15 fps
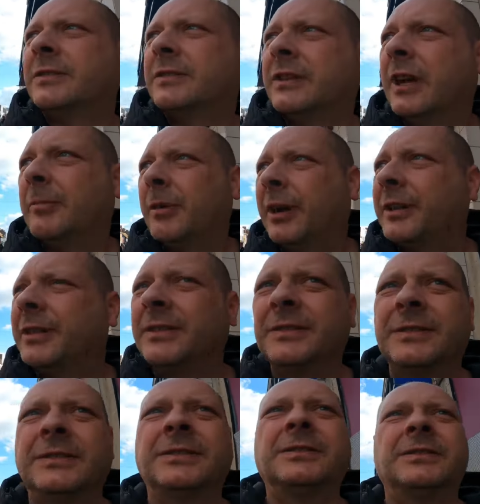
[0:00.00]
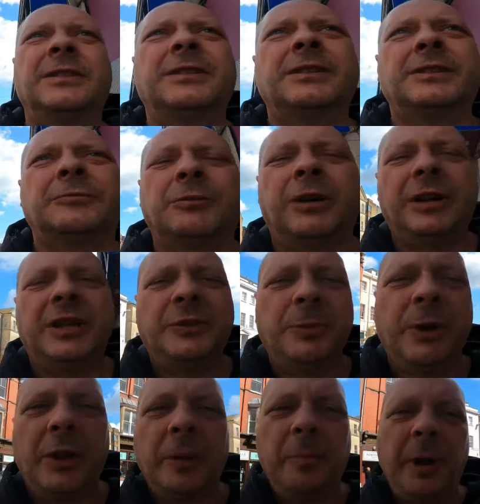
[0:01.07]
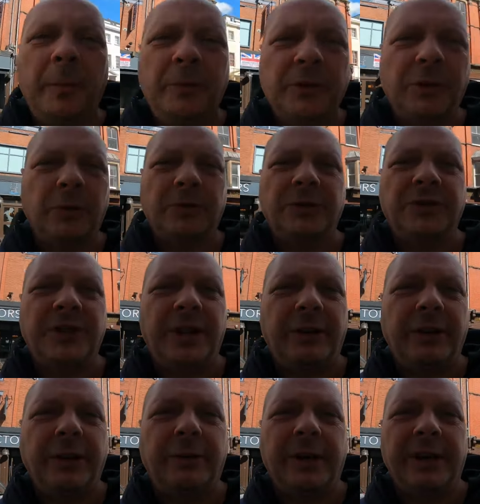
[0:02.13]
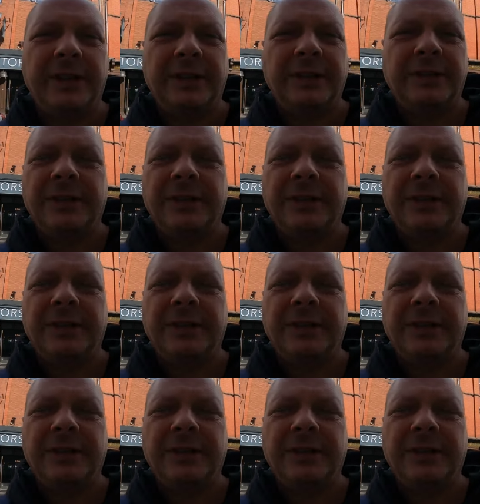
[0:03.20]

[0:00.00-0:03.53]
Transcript: Yeah, man. Well, at least we got the pub, the doctor's there anyway.